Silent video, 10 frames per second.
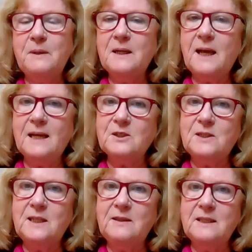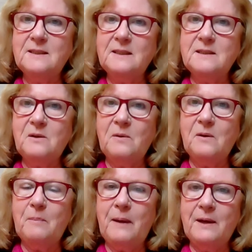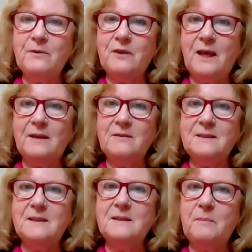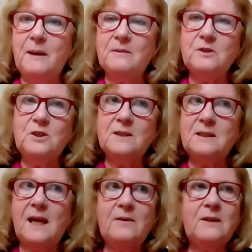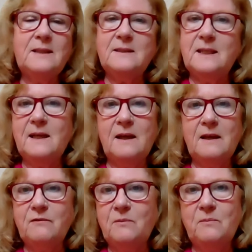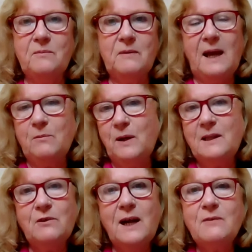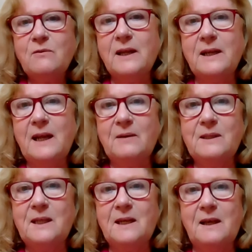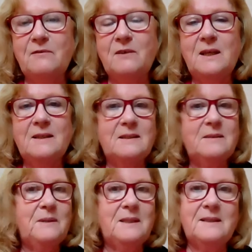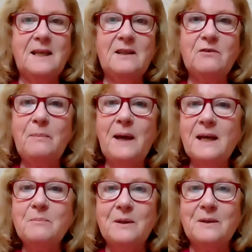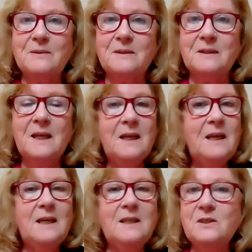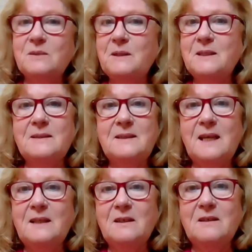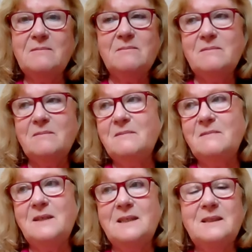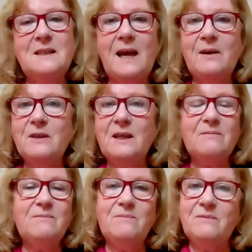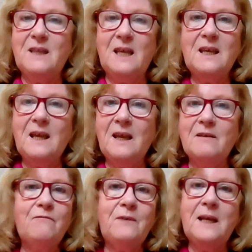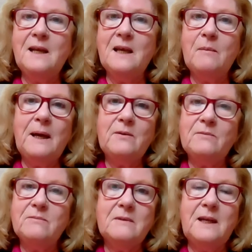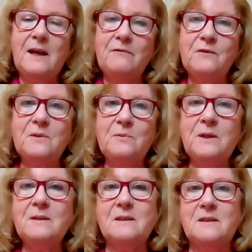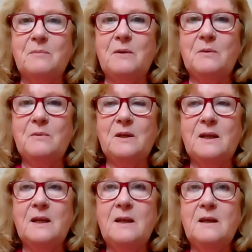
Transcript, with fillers: But actually, this is not about that. This is about just how they see life and how, where they're at right now in their life. It doesn't mean to say they're a bad person. It just means to say that this is how they're thinking and feeling about life and the world at the moment.